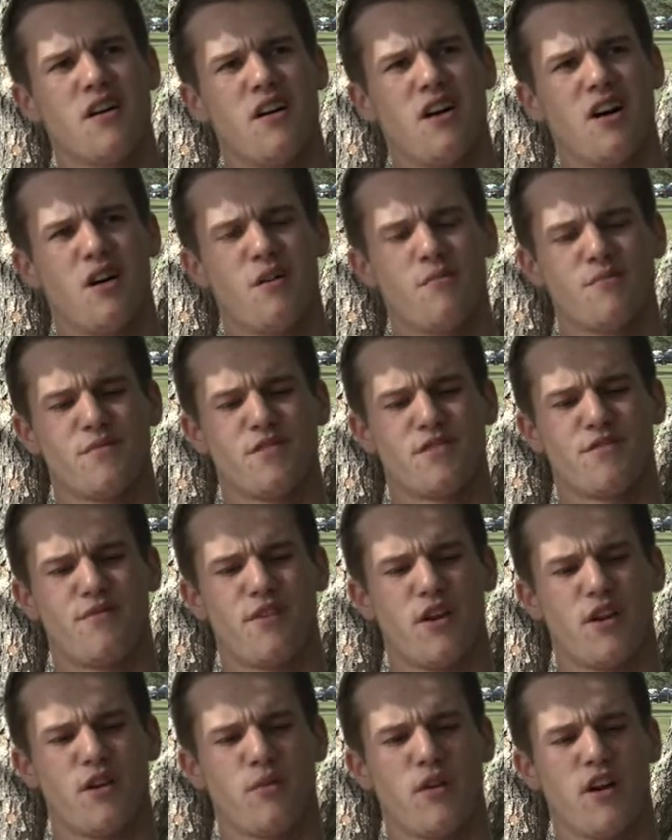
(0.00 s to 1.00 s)
Um, it's
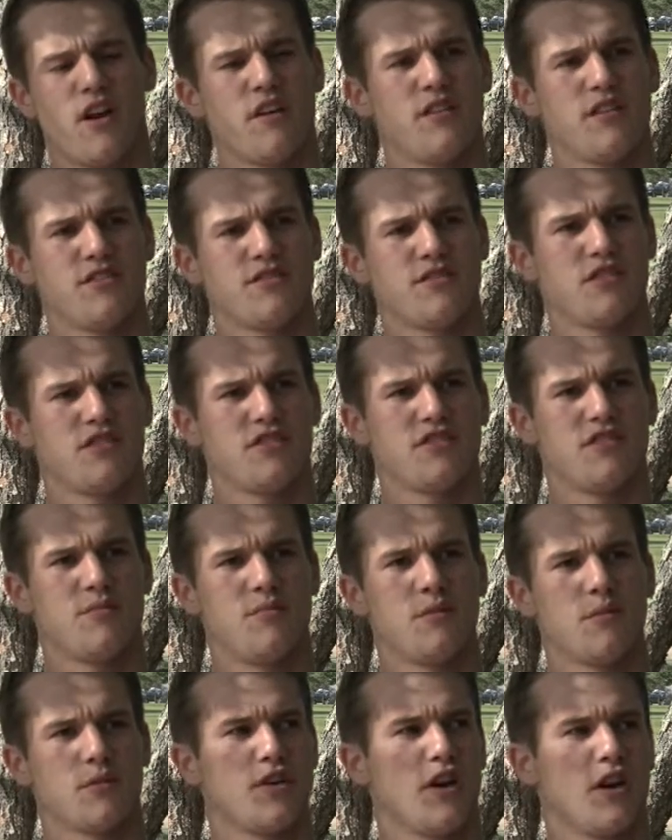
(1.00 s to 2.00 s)
very rare that you start seeing
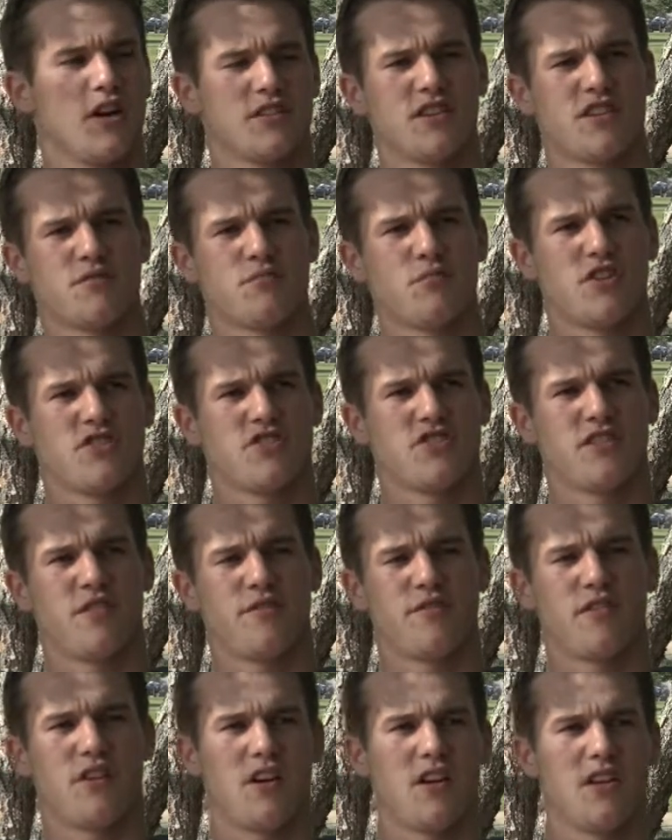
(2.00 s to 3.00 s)
people talk this much,
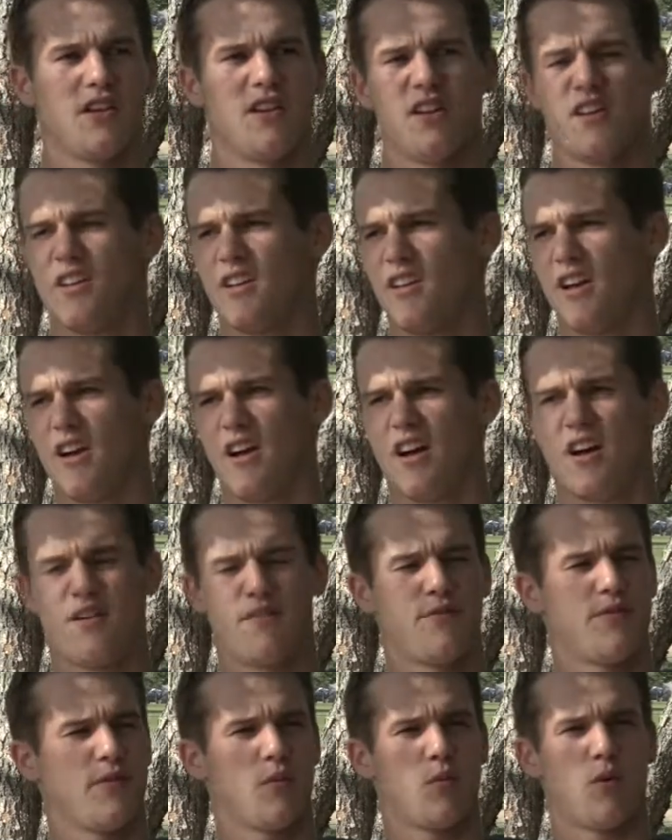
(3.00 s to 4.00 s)
if not
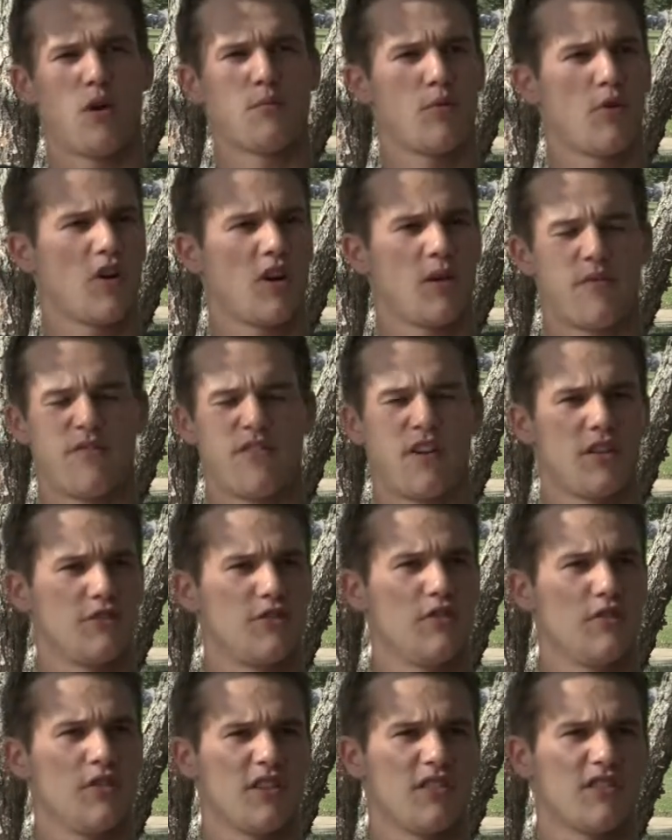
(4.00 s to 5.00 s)
uh, for one program, if not
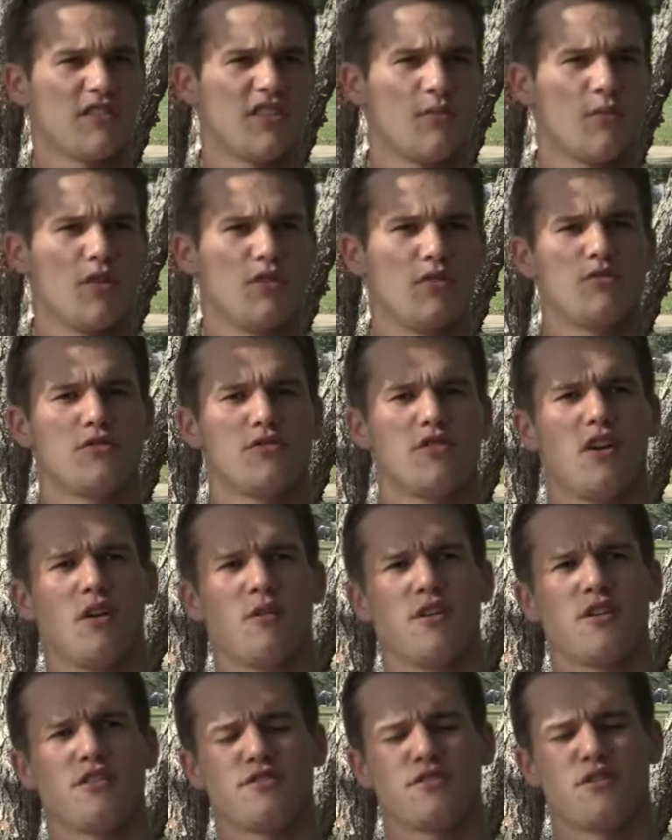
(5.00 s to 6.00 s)
two, like you said about Utah,
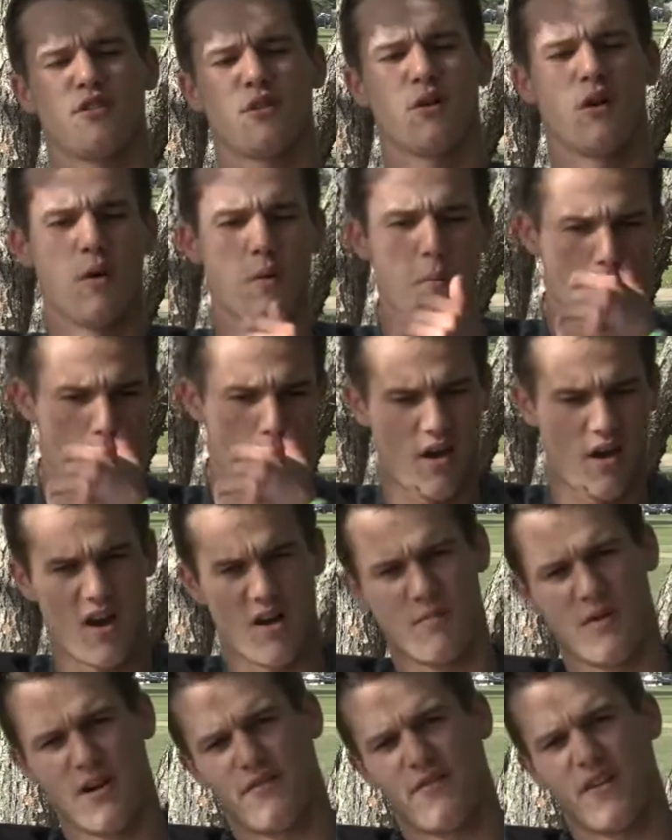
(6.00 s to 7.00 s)
right? So
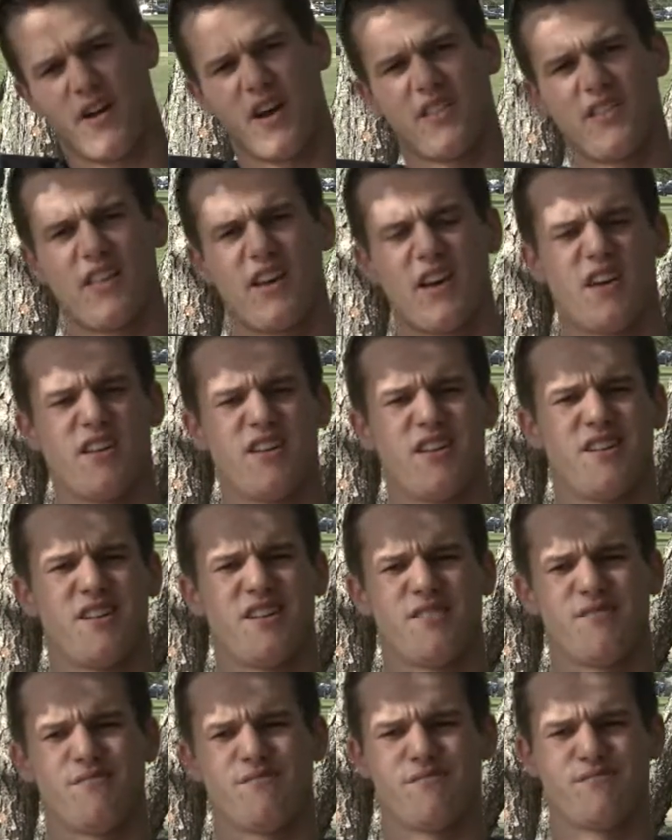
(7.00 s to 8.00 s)
um, I find that
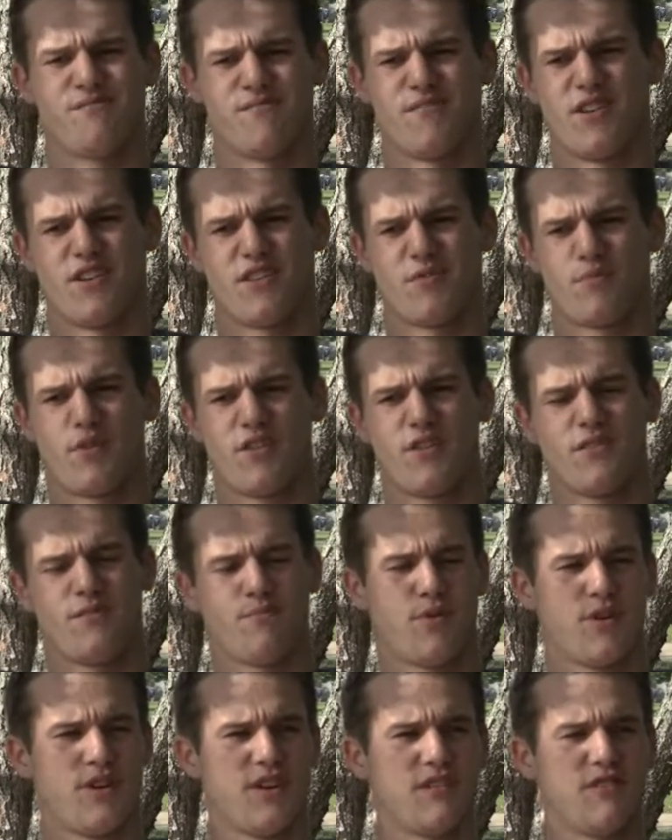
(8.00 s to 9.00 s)
uh, it's pretty,
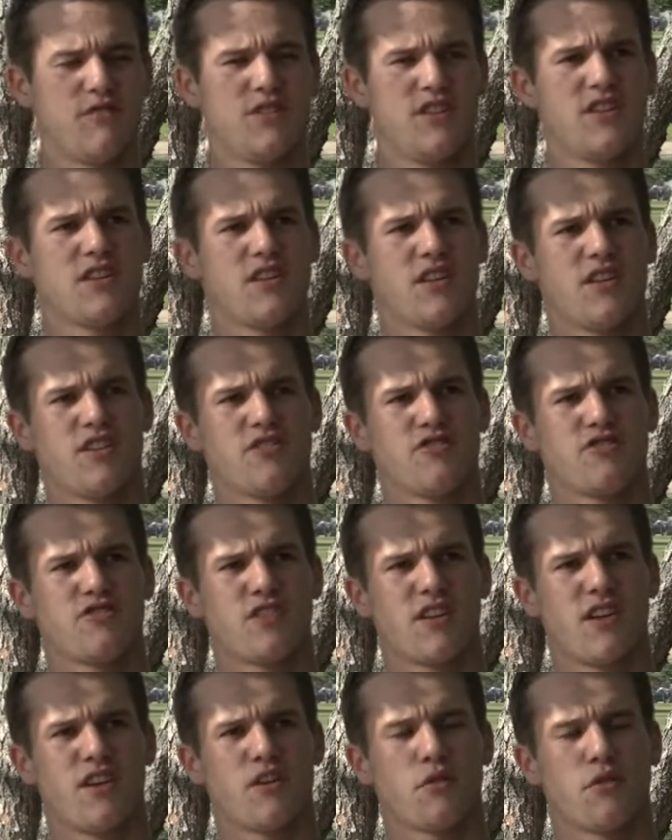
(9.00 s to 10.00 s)
pretty unique and
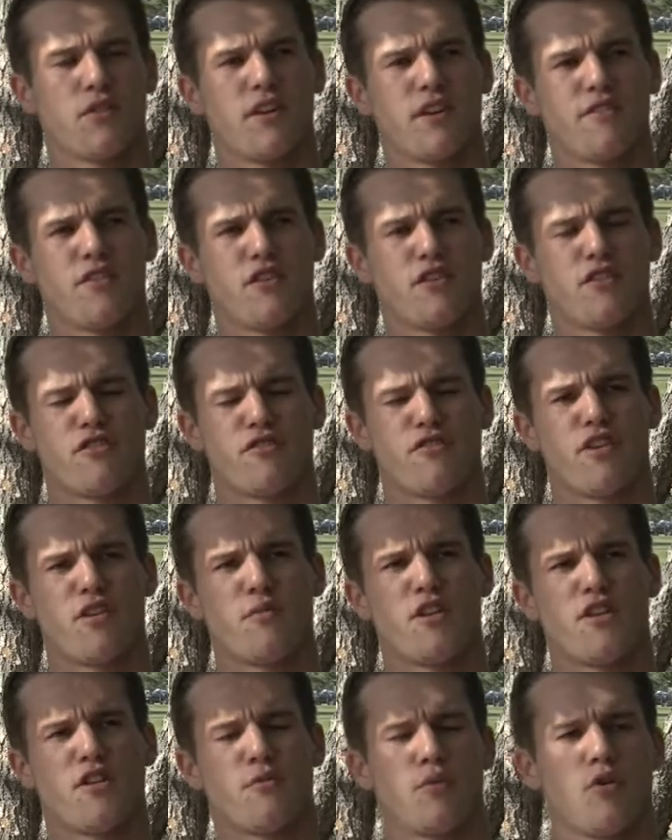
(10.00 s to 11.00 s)
interesting. I don't think there's very
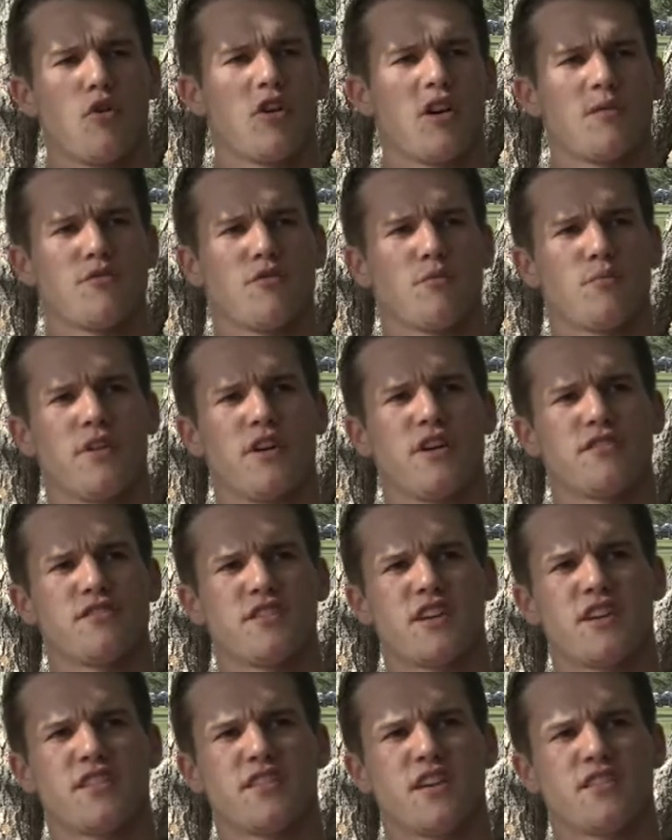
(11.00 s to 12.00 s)
many programs or players
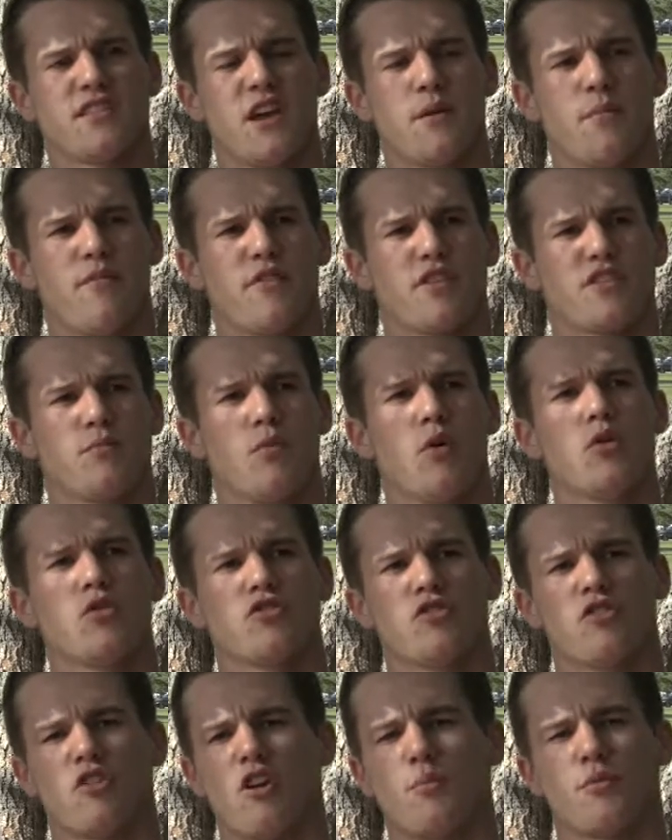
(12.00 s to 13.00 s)
that get that type of
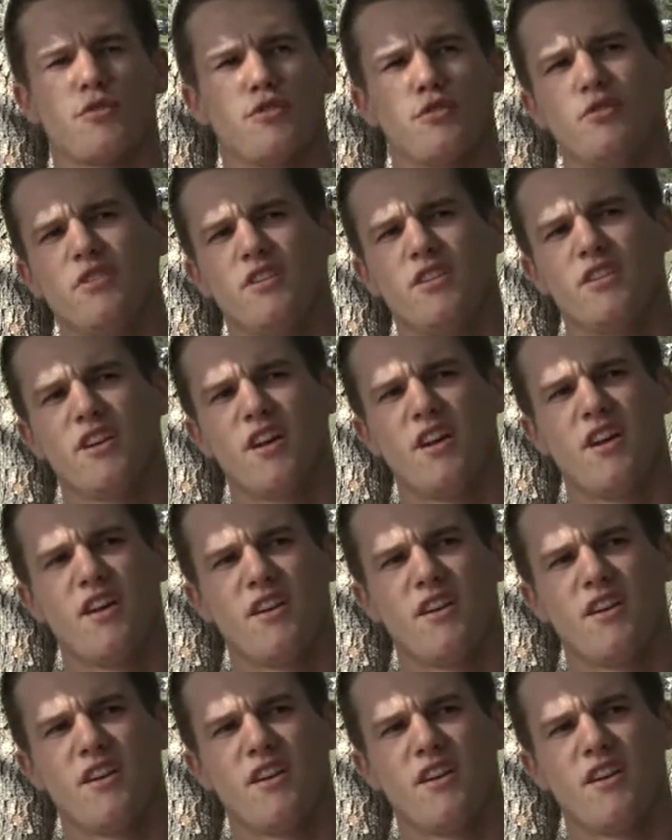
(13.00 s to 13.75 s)
exposure or opportunity.